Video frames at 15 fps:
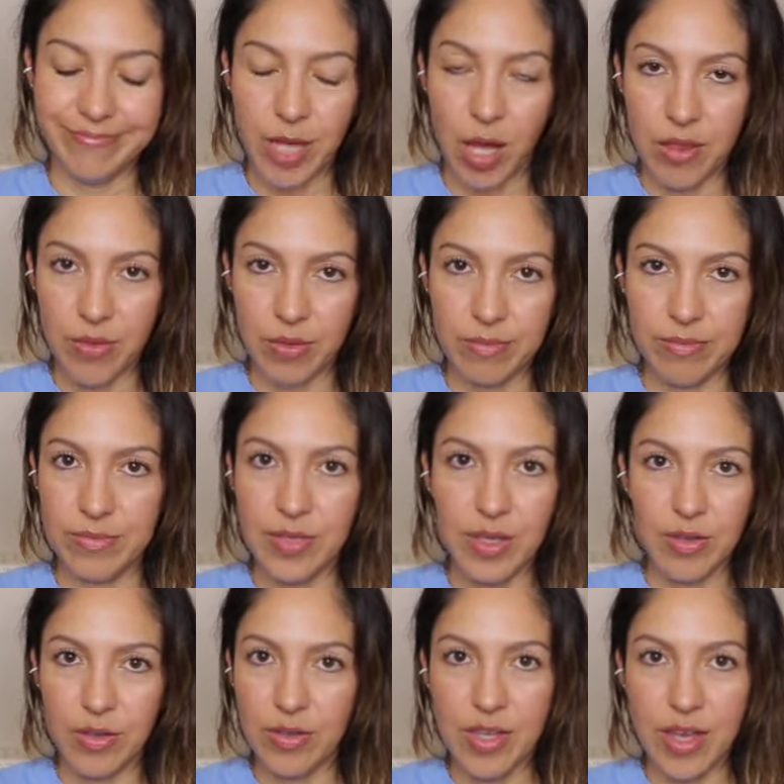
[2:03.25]

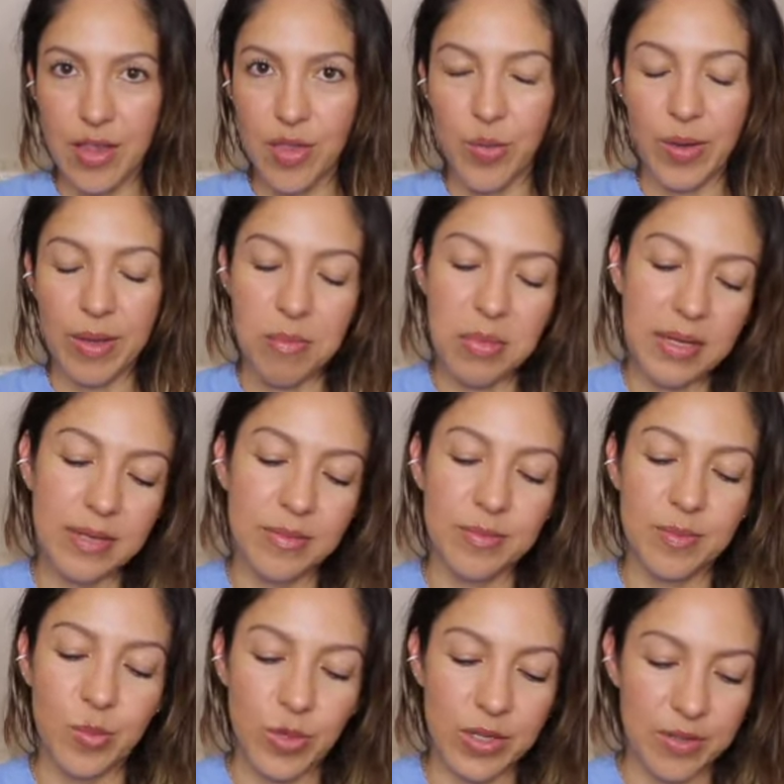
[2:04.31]
the other way, but
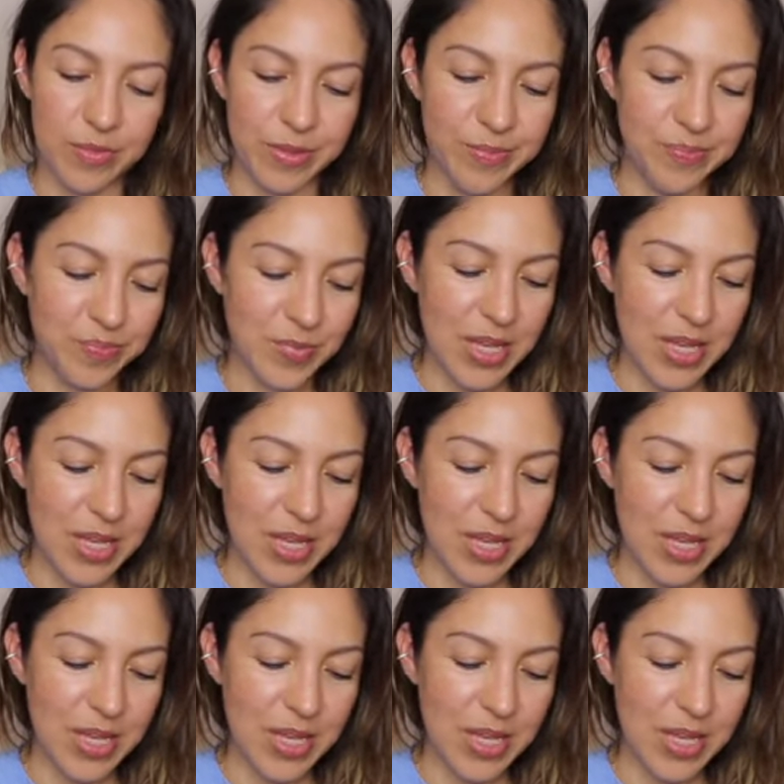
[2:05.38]
whatever.